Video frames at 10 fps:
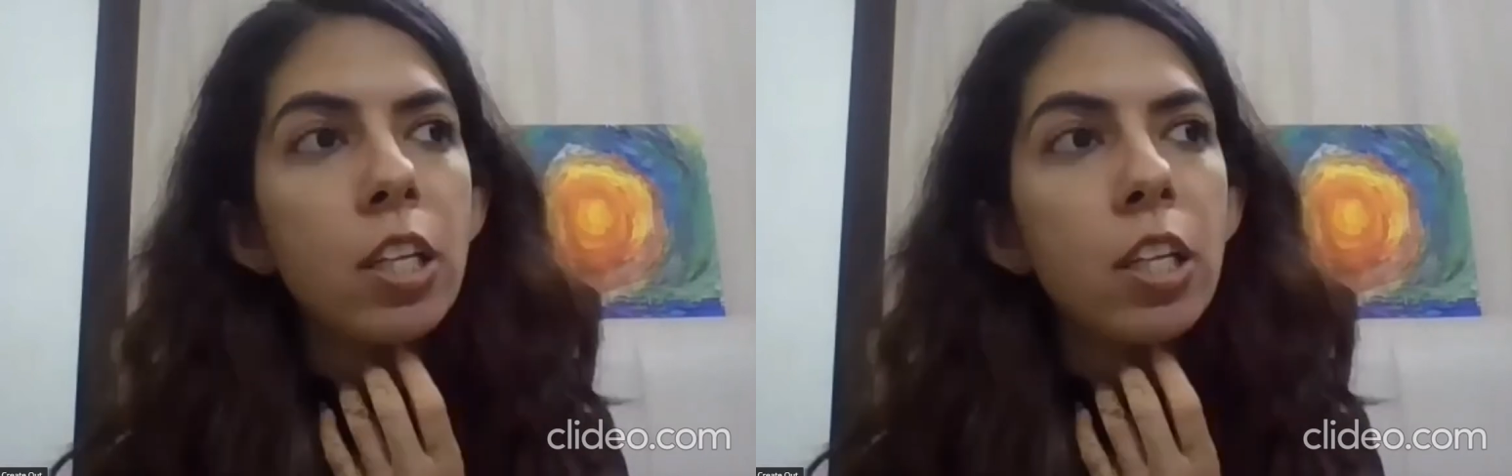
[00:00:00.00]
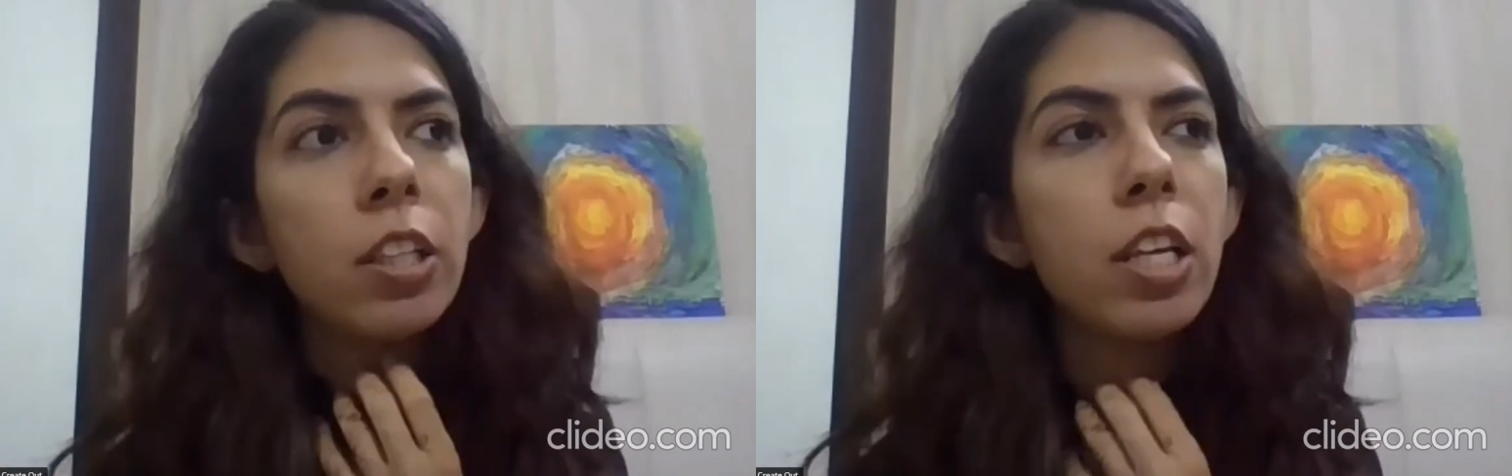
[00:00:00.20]

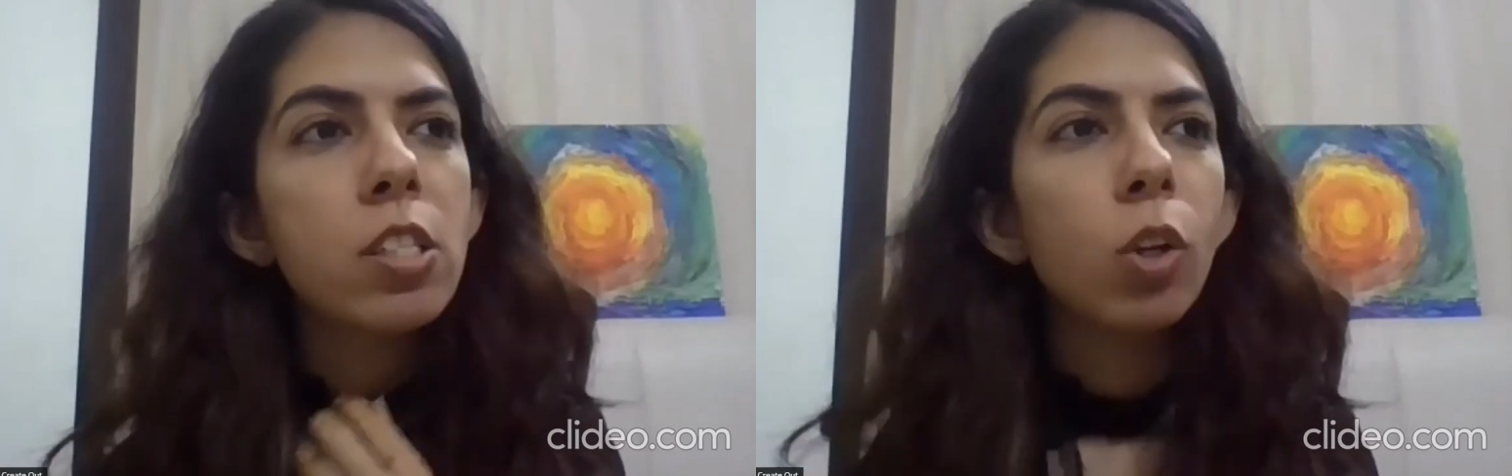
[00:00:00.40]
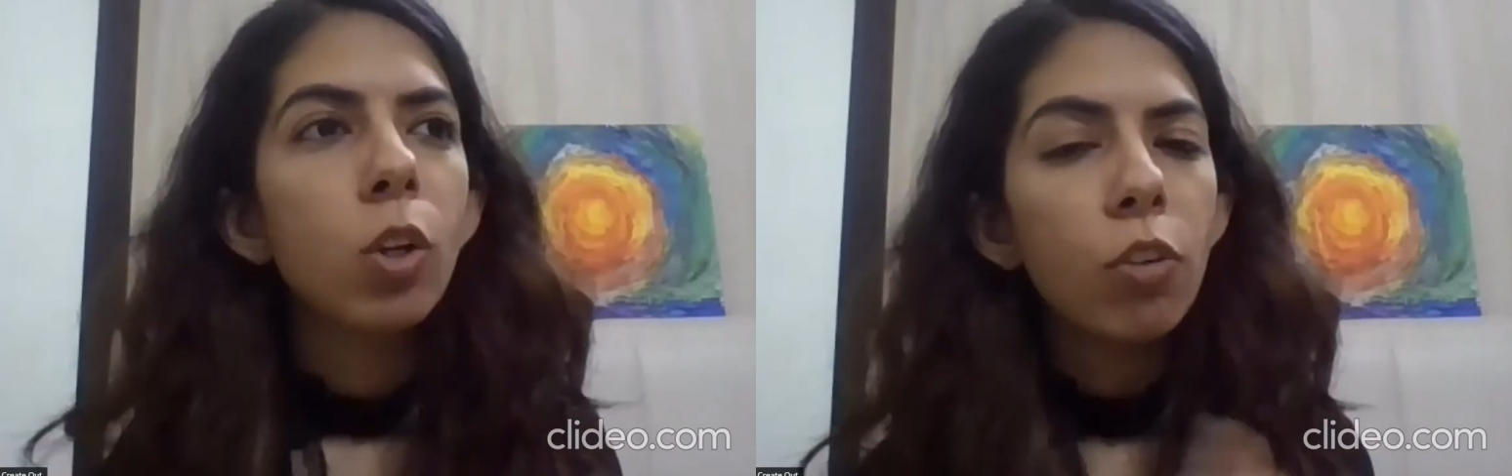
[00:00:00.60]
there's a
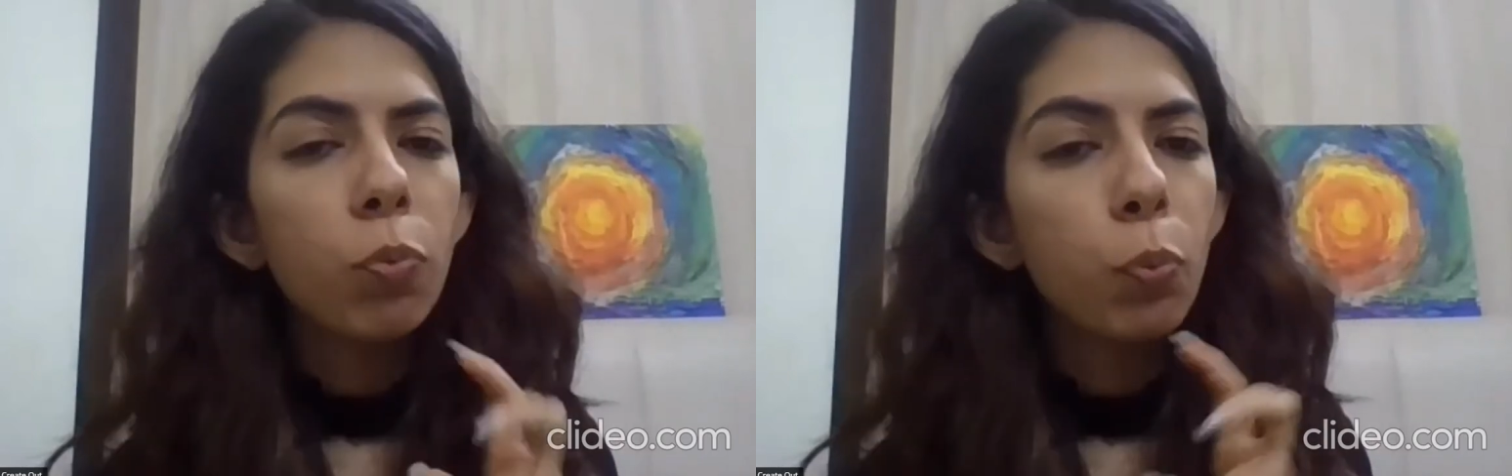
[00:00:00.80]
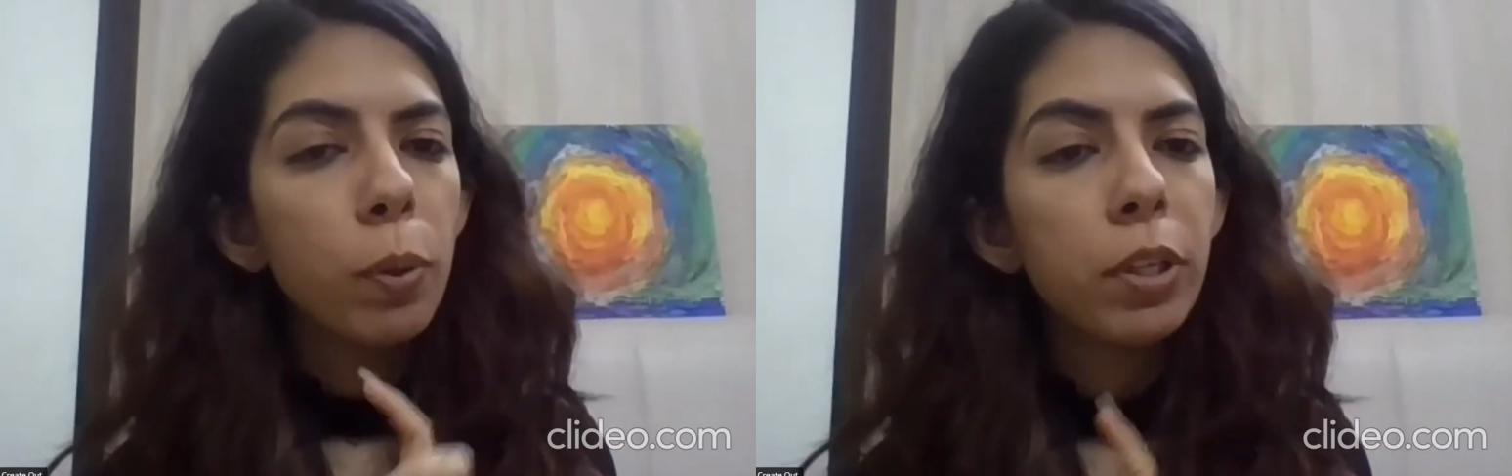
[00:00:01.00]
lot of
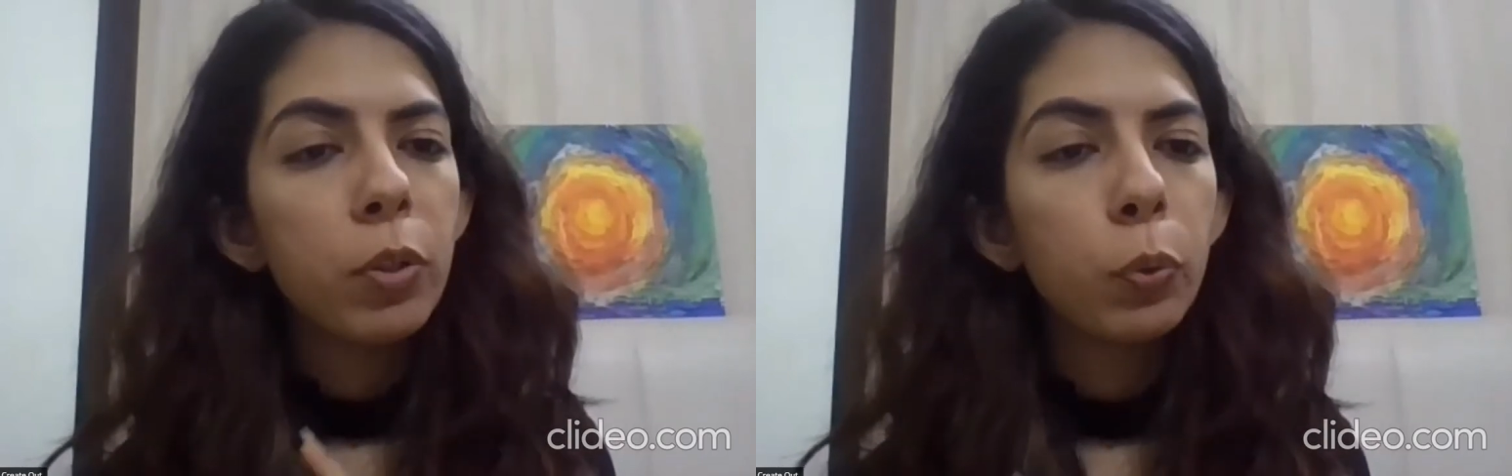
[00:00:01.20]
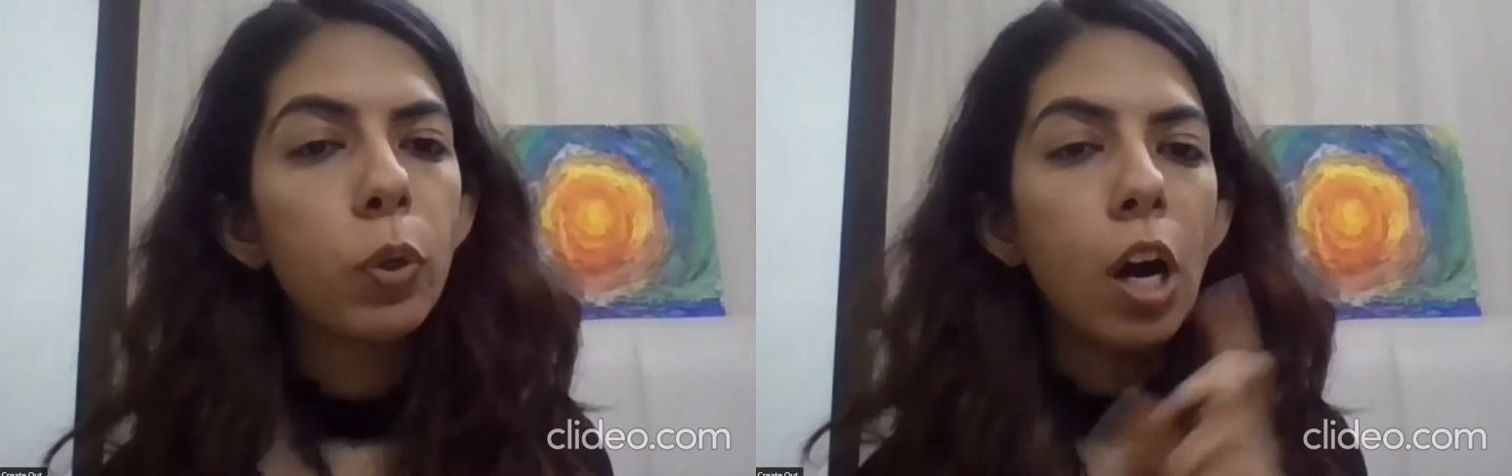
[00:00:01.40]
women
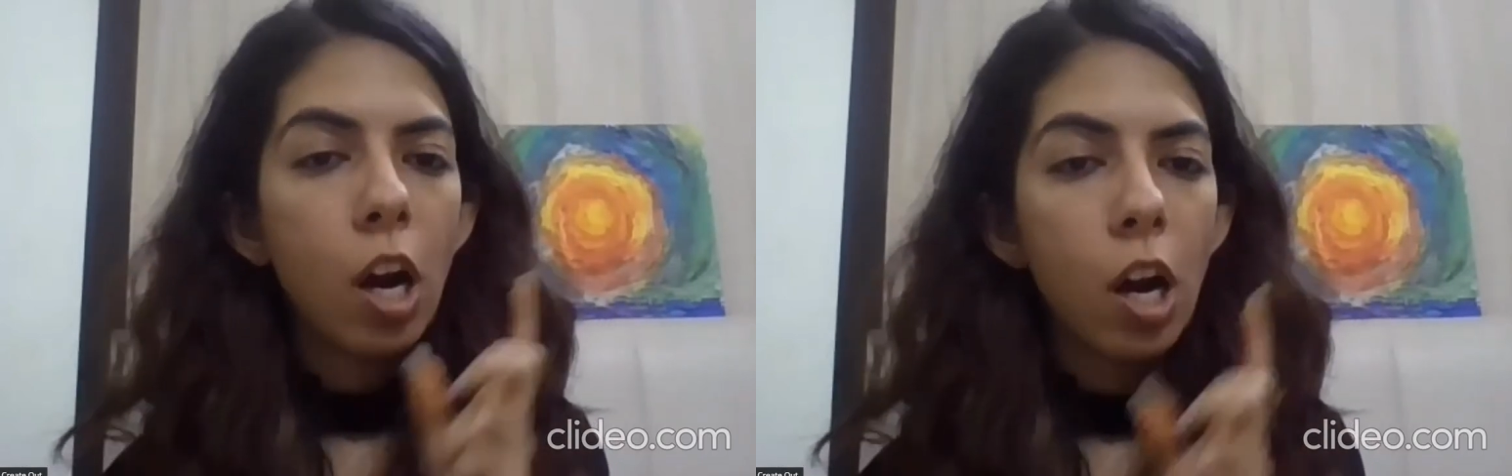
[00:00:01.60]
who